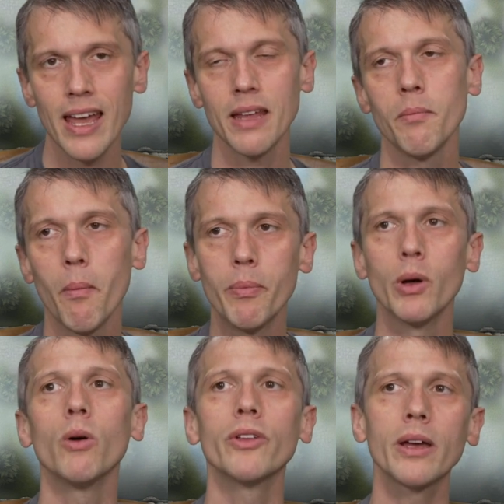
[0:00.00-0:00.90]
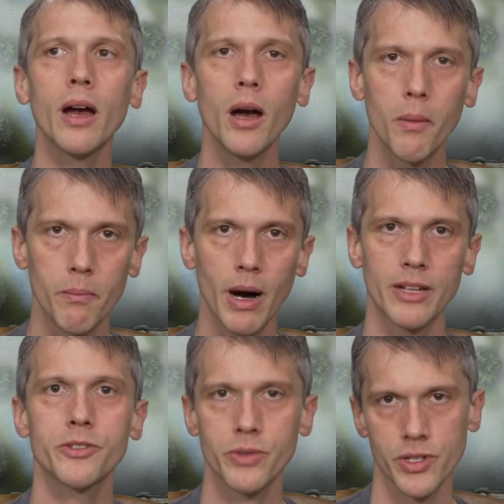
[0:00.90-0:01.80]
in building
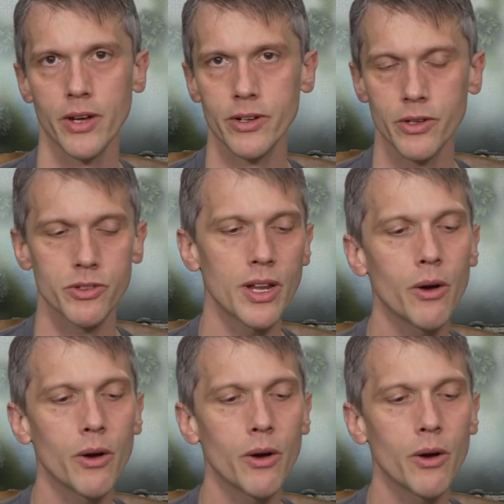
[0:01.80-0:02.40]
monstrous characters. Now,